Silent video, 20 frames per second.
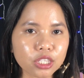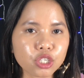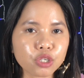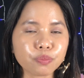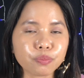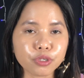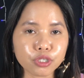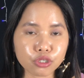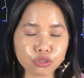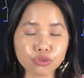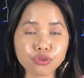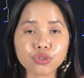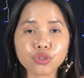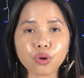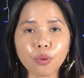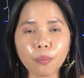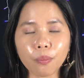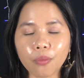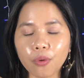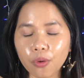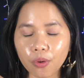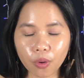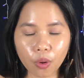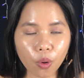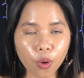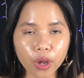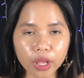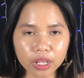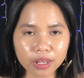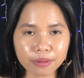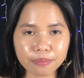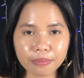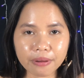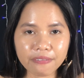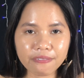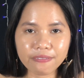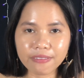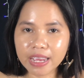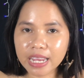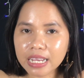it to produce more oil in
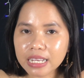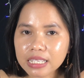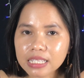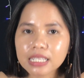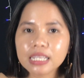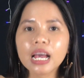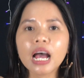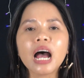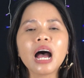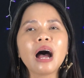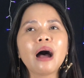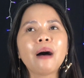my face.